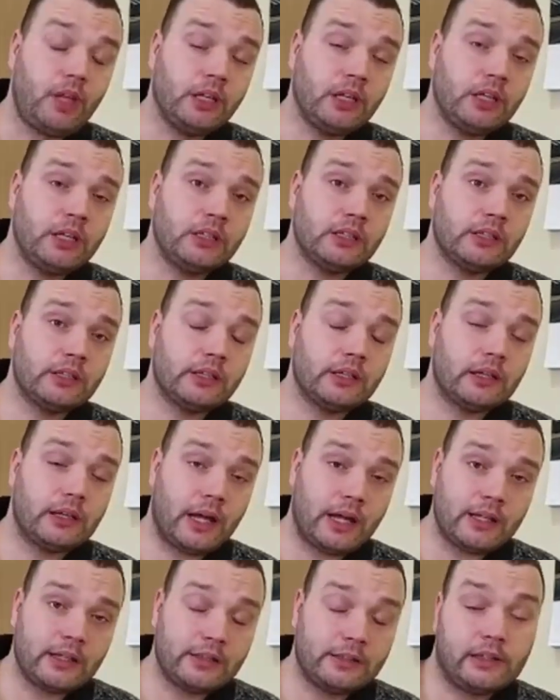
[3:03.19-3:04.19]
In
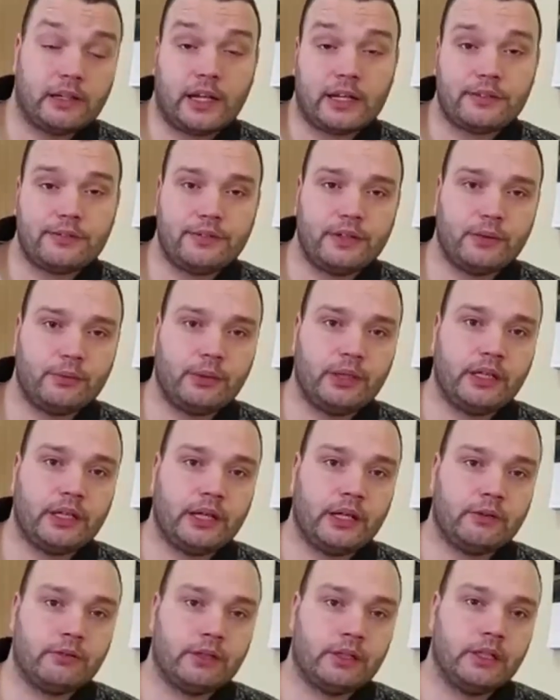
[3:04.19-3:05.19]
Latvia we
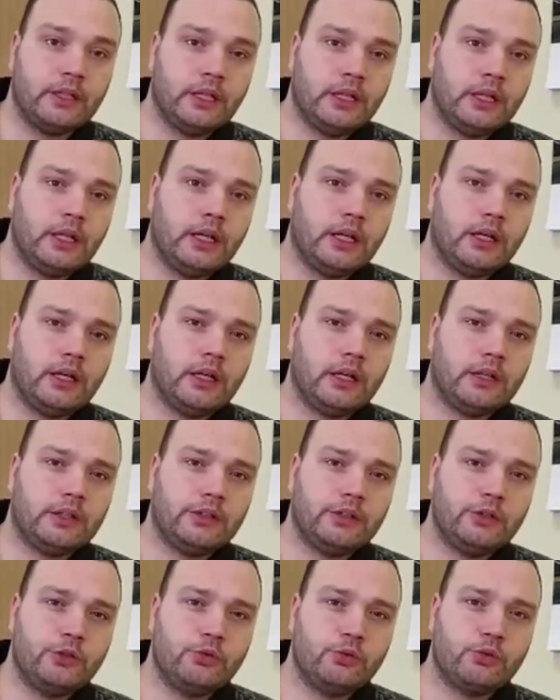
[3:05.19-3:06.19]
have a
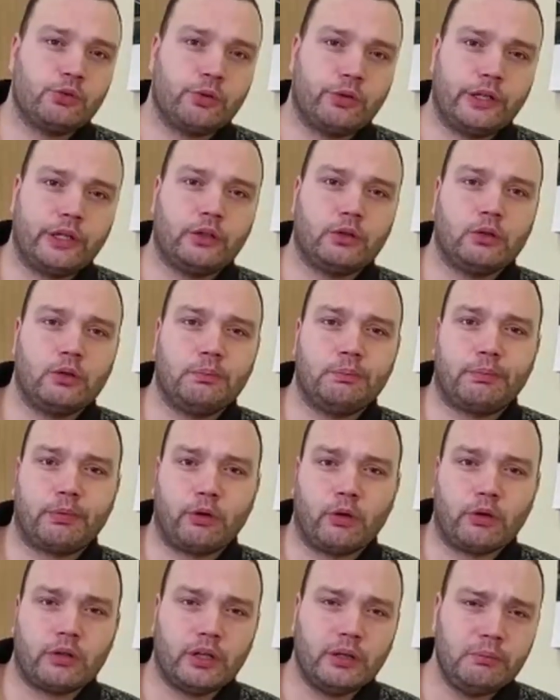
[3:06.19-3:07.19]
new curriculum
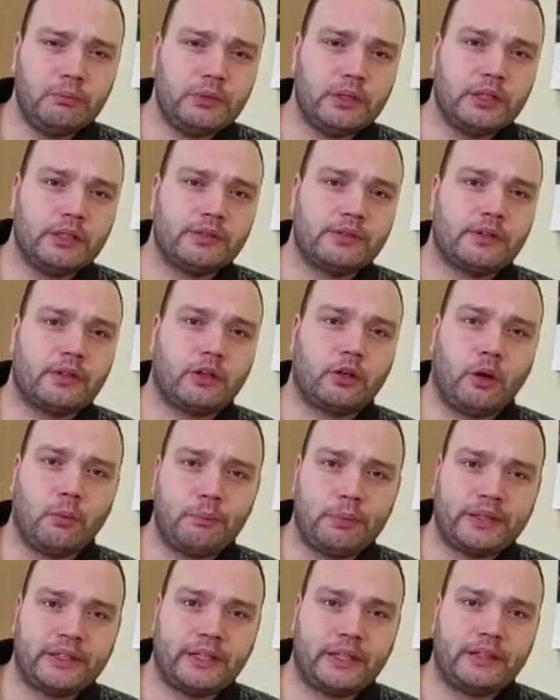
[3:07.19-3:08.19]
program. It's a
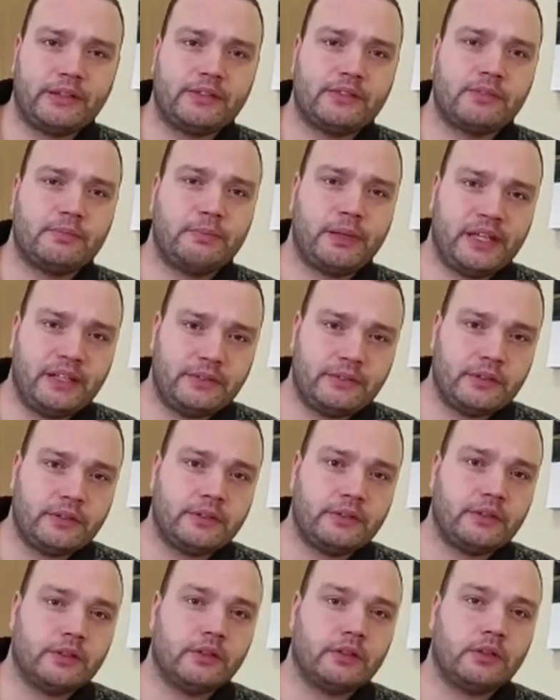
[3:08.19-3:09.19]

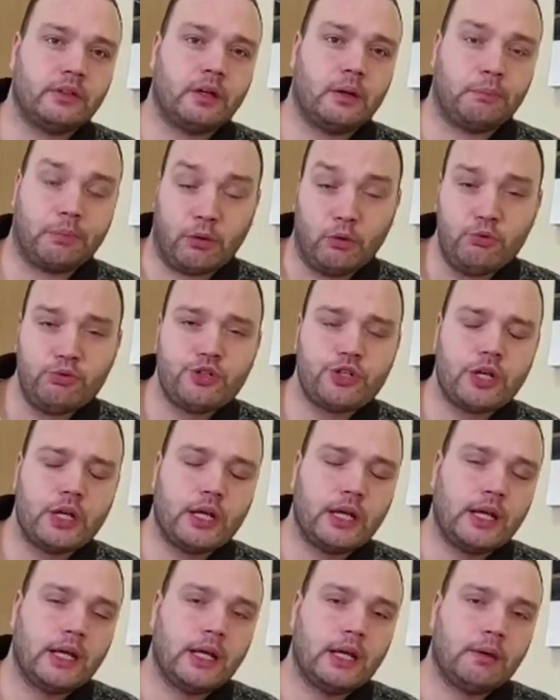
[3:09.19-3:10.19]
competence-based approach
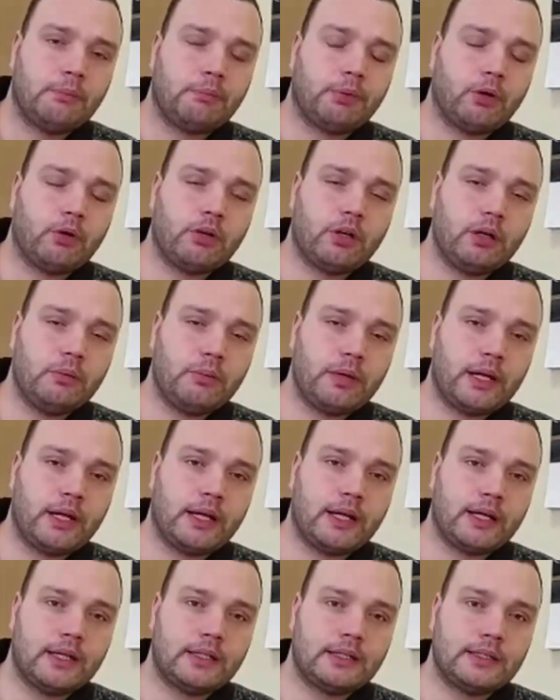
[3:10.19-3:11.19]
program,
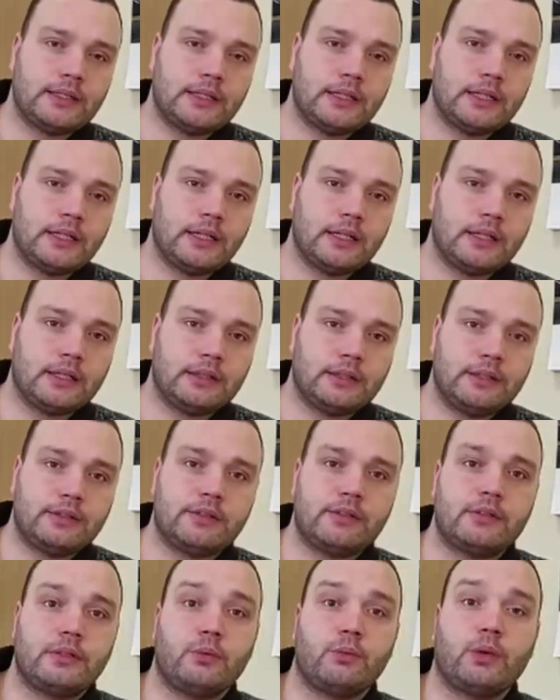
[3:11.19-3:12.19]
and
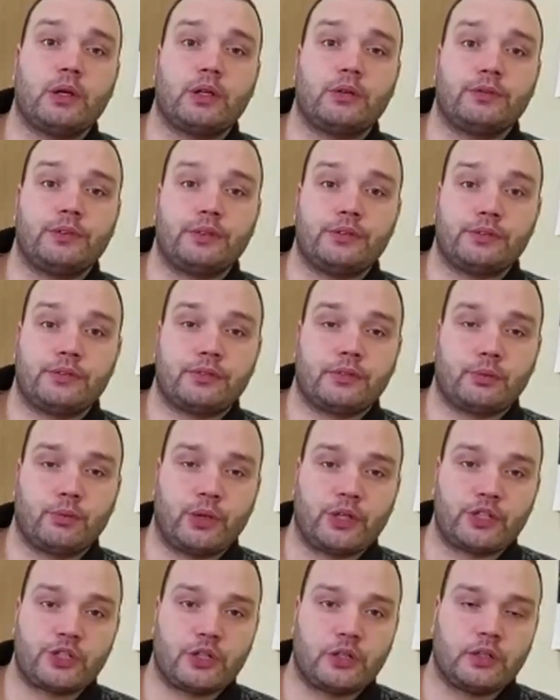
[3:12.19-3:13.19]
this is one of this
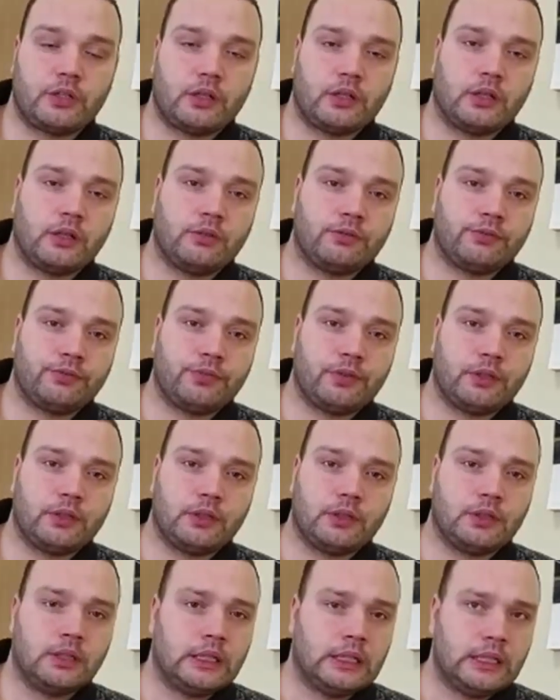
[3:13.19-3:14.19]
question of
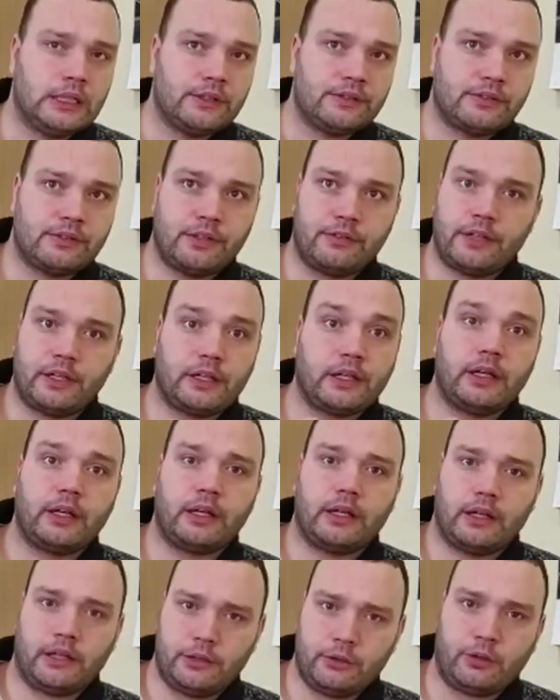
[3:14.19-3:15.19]
civic
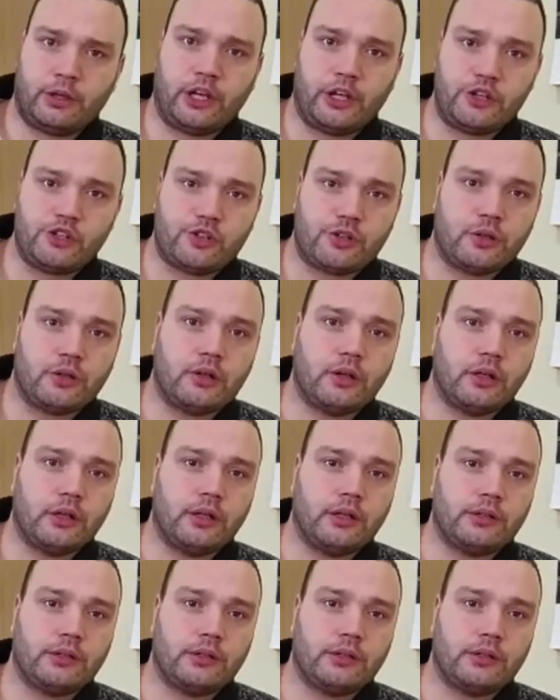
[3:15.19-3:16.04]
education.